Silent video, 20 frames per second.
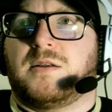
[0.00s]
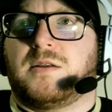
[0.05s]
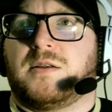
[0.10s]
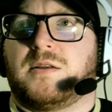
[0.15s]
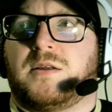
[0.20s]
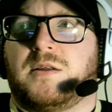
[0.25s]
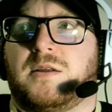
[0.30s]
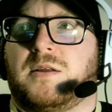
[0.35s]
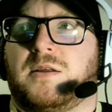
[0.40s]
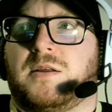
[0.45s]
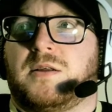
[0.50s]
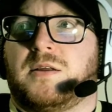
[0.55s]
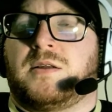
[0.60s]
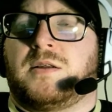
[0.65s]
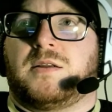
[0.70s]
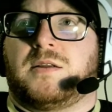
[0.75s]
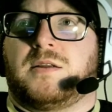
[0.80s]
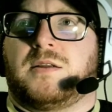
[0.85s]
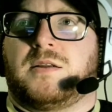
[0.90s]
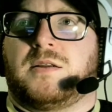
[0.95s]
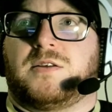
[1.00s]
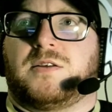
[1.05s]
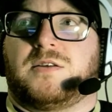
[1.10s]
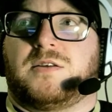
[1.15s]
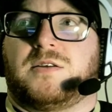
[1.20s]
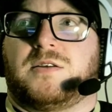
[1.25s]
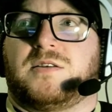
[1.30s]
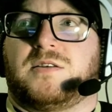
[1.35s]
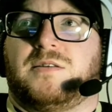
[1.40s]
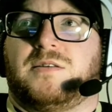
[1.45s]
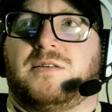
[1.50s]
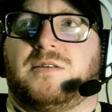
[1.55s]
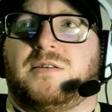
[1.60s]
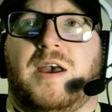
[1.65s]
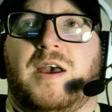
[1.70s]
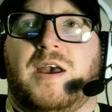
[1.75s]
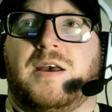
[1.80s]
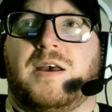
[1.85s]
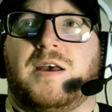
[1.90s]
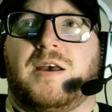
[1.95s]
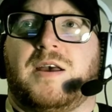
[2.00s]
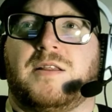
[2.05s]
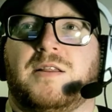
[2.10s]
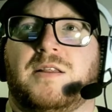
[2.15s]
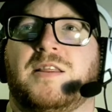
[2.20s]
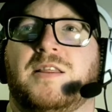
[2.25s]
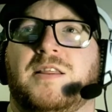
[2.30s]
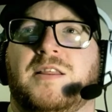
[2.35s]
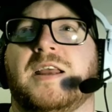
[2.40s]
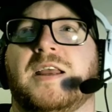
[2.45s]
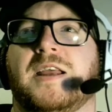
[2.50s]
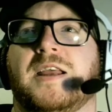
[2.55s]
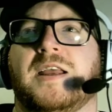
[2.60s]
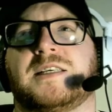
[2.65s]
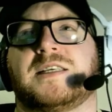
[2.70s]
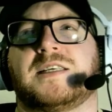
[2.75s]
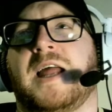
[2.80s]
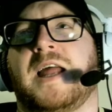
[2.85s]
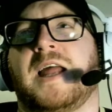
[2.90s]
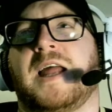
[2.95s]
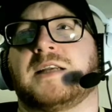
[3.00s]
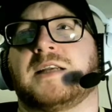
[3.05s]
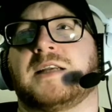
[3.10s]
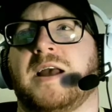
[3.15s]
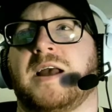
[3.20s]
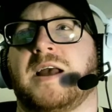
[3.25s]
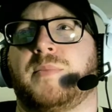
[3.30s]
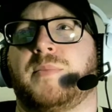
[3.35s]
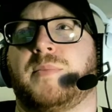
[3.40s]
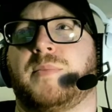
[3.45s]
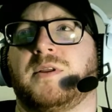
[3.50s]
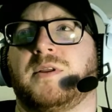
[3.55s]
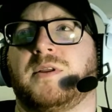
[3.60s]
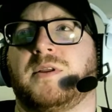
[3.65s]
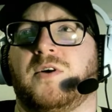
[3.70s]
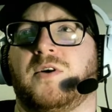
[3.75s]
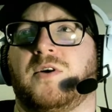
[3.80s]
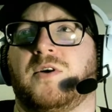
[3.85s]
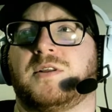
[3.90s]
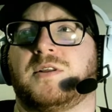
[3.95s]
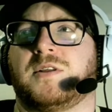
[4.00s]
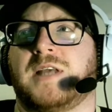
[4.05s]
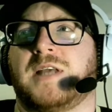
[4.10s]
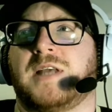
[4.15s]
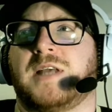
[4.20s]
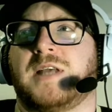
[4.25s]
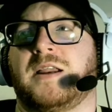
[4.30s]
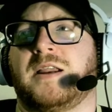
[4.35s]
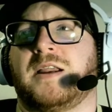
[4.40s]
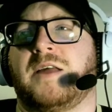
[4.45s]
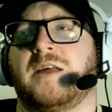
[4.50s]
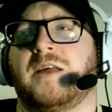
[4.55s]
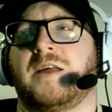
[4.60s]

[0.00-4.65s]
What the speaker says: Just yeah. The thing is, it's nice camping. You've got the tent and everything else.